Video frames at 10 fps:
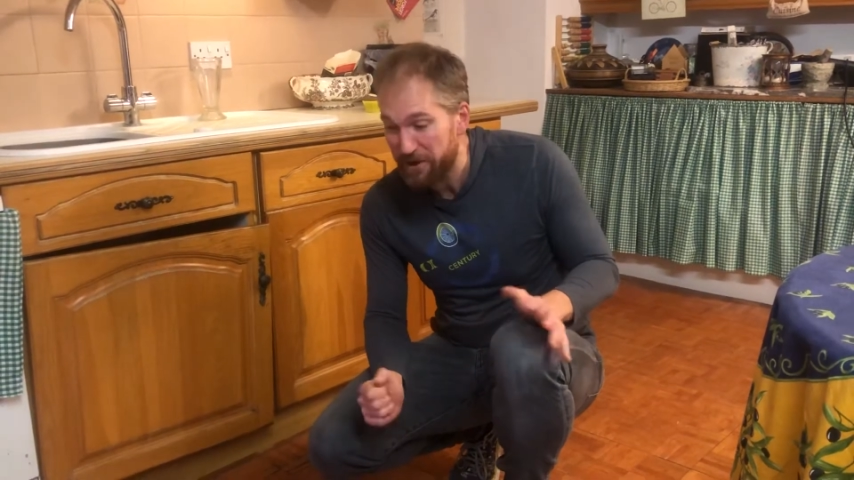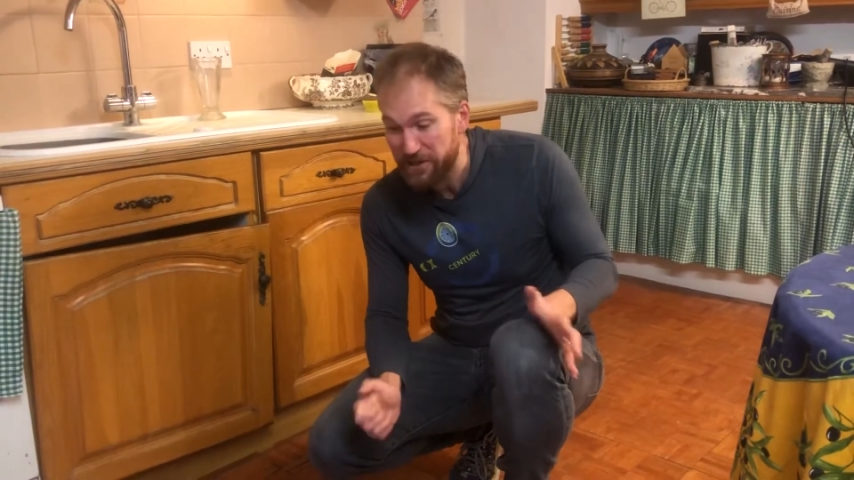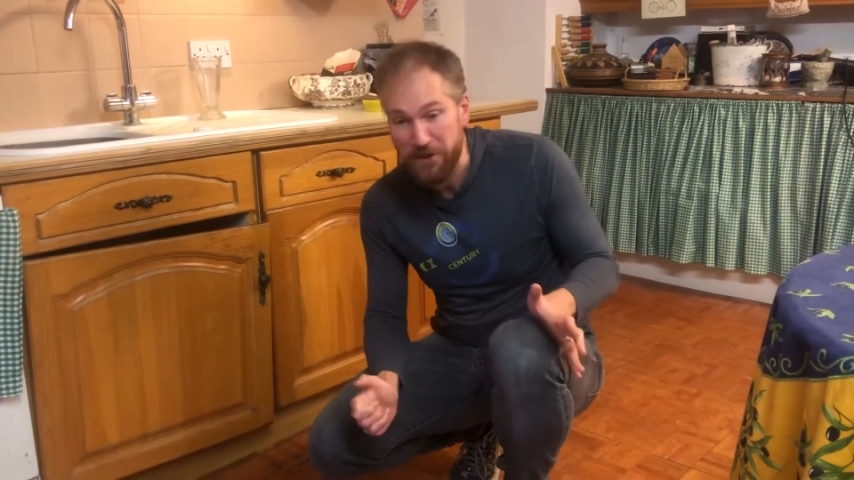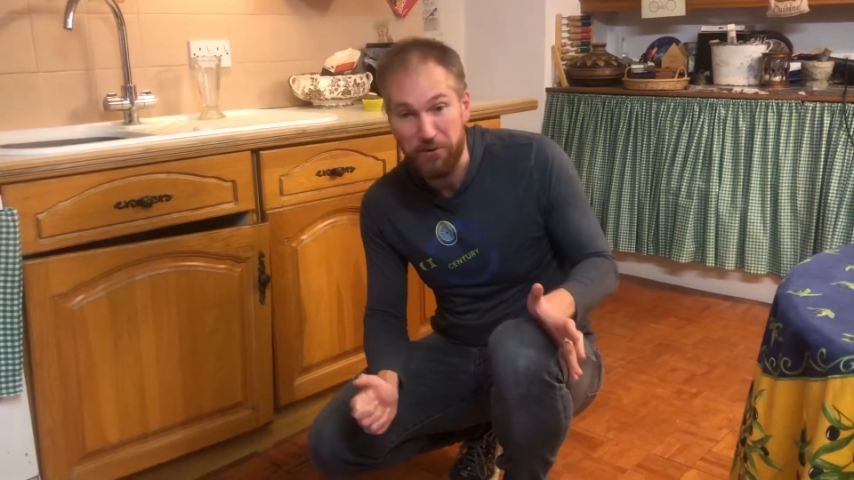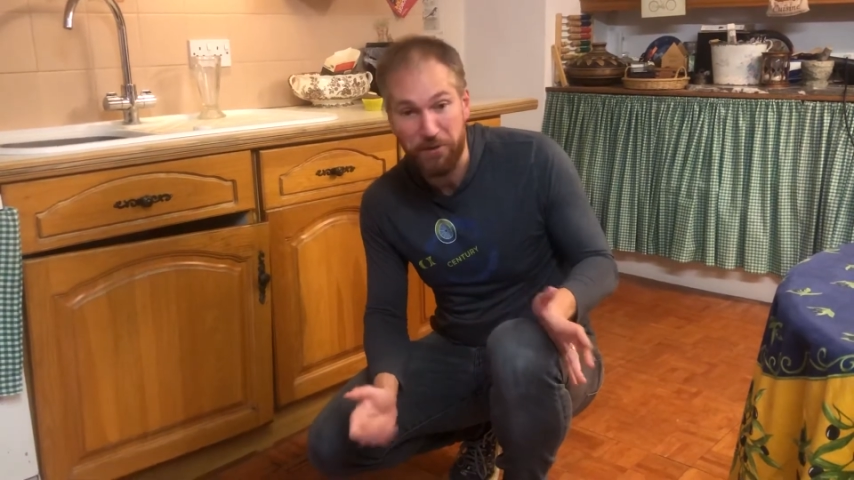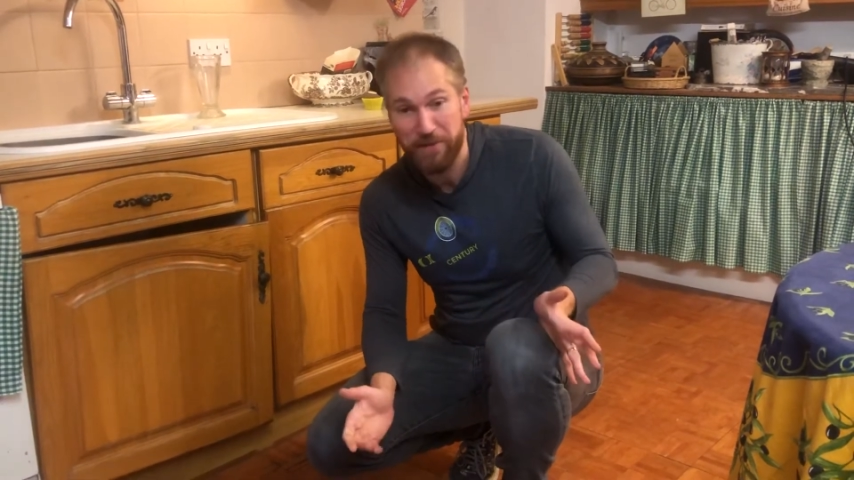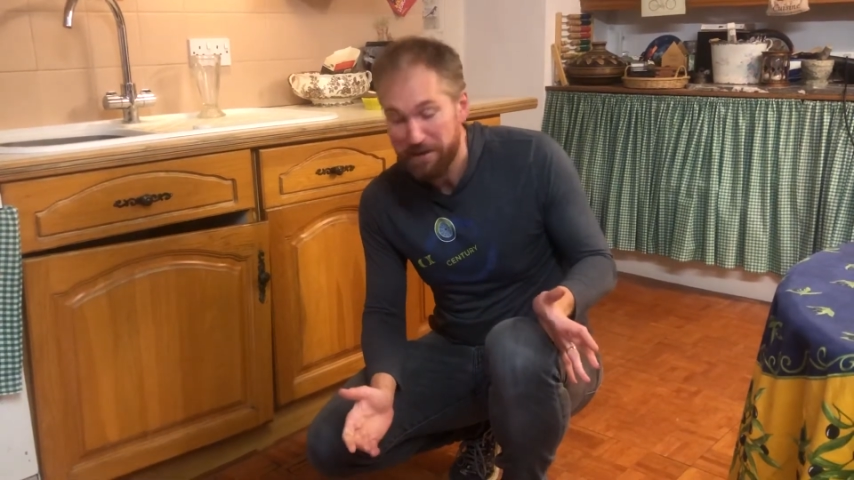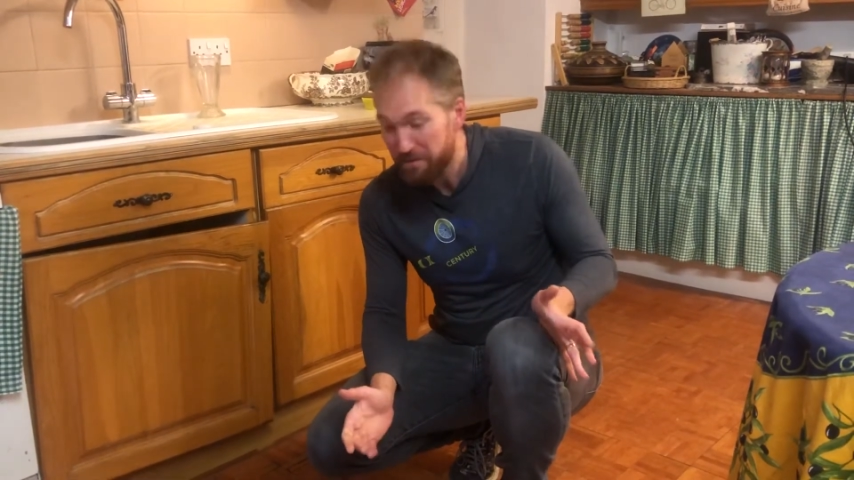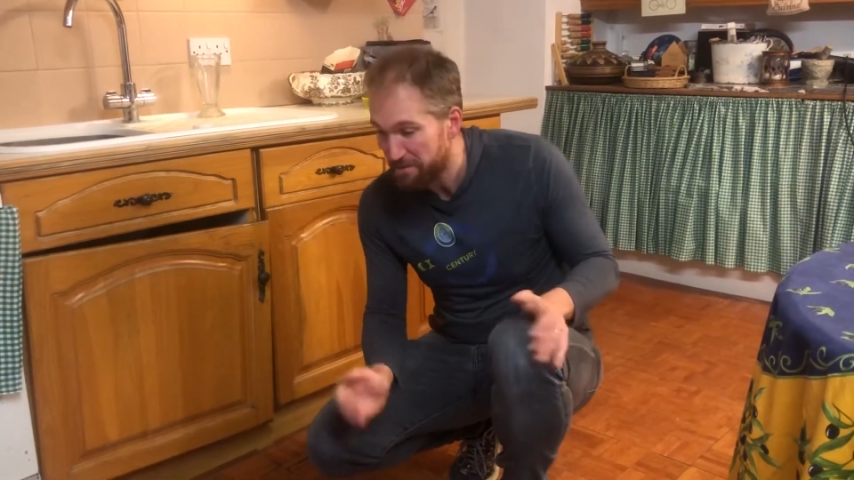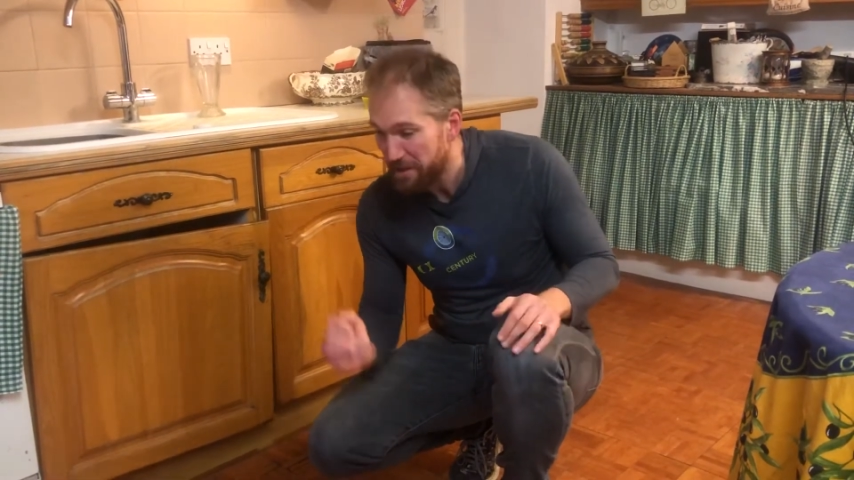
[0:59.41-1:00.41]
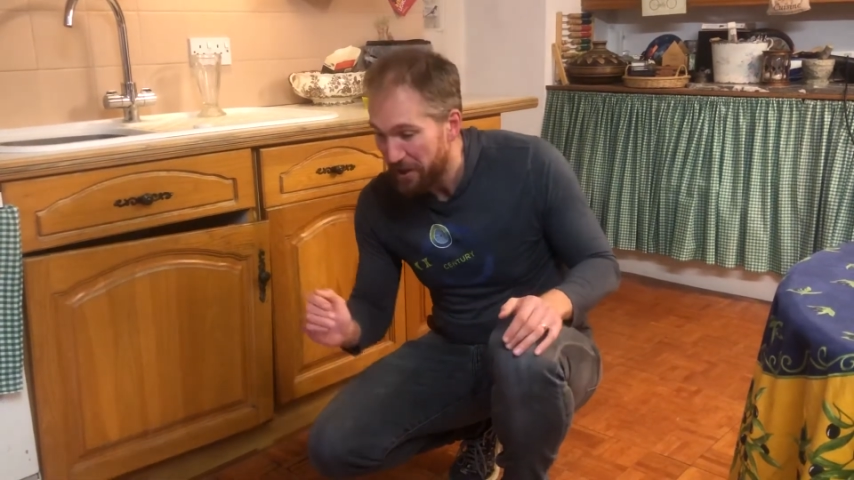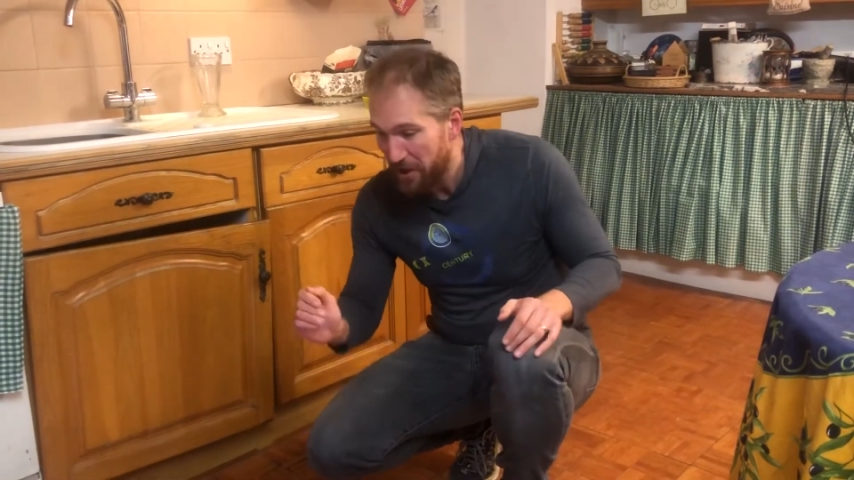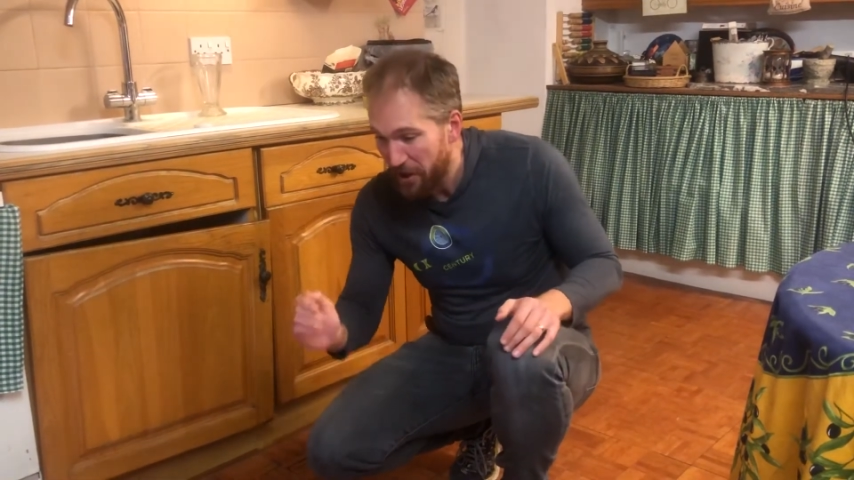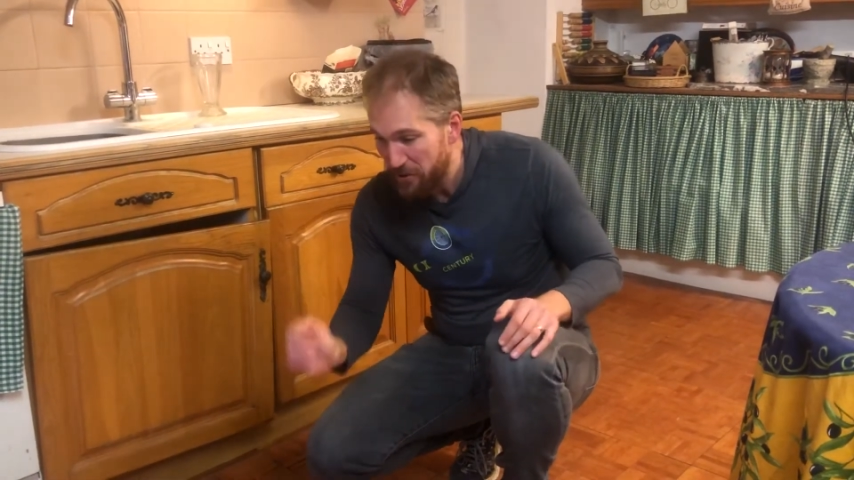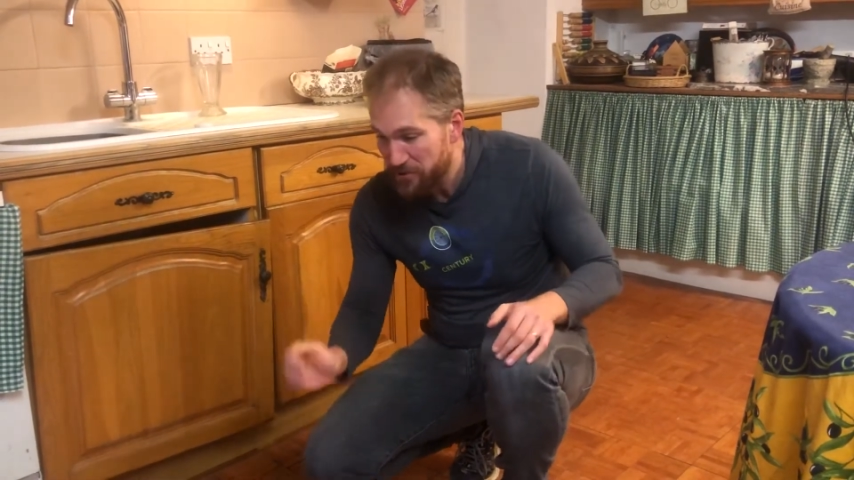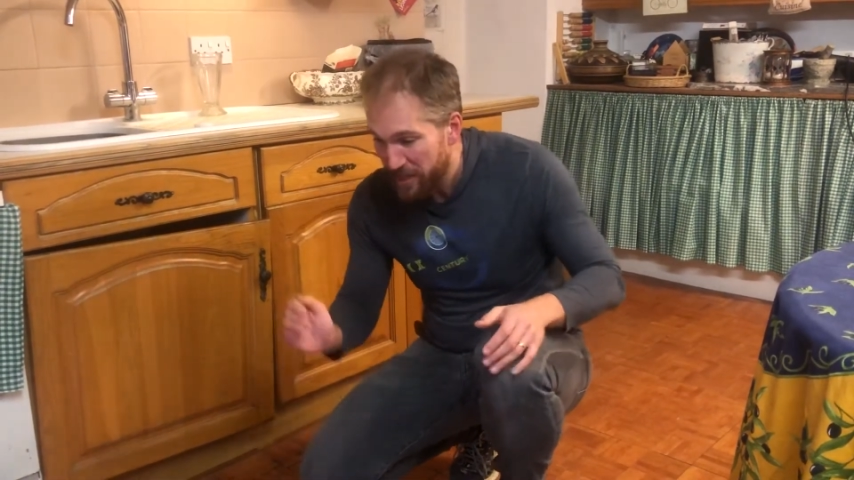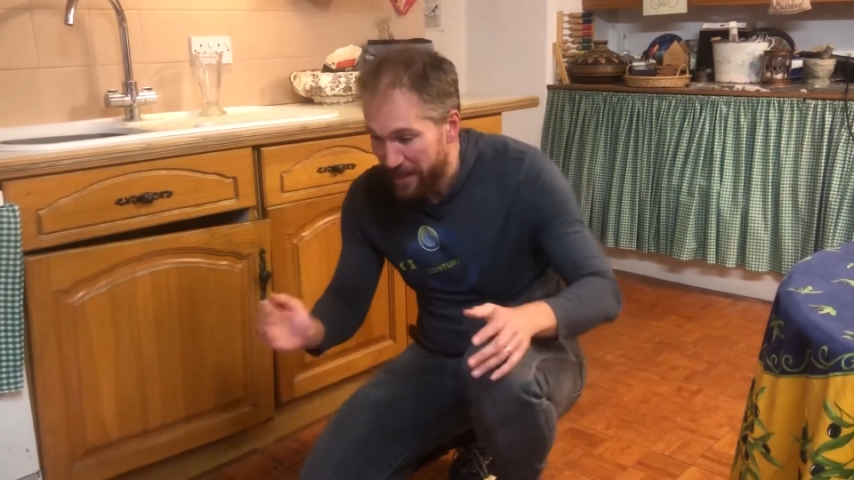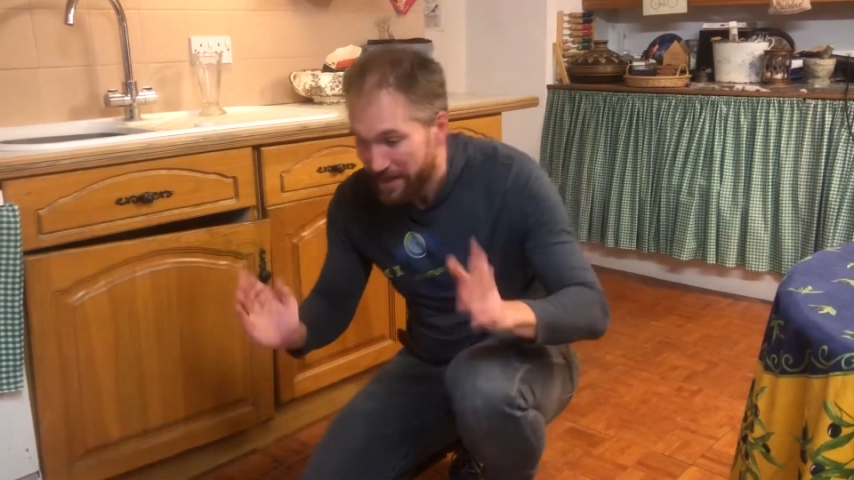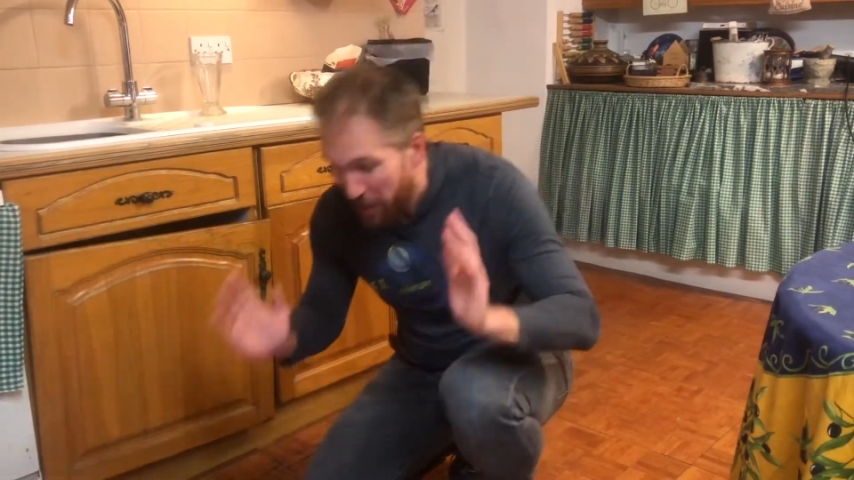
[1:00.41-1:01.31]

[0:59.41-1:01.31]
I go on this. Okay,